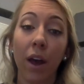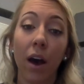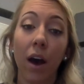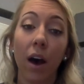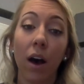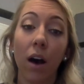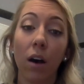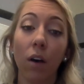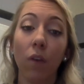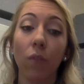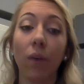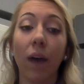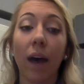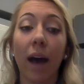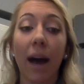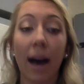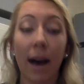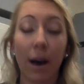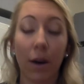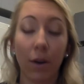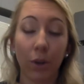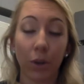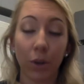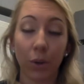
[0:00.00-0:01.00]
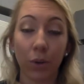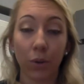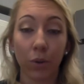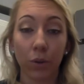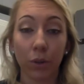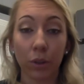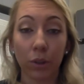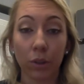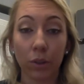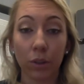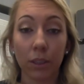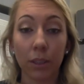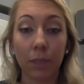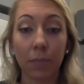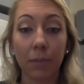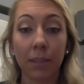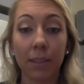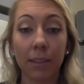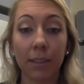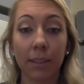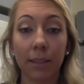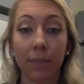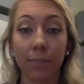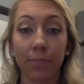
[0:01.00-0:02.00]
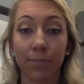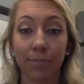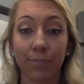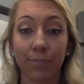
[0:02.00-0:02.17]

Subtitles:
of how to go through your CBC.